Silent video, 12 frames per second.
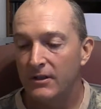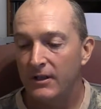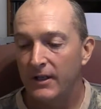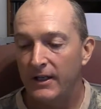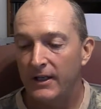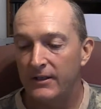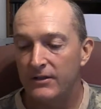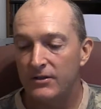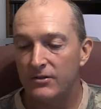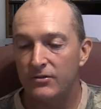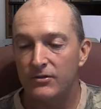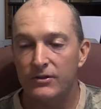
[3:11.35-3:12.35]
And
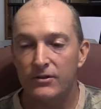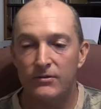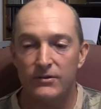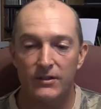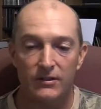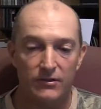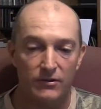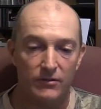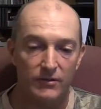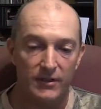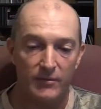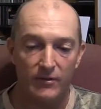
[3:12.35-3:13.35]
essentially you send your
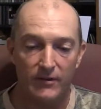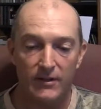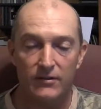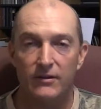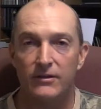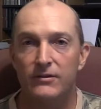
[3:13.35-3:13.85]
email address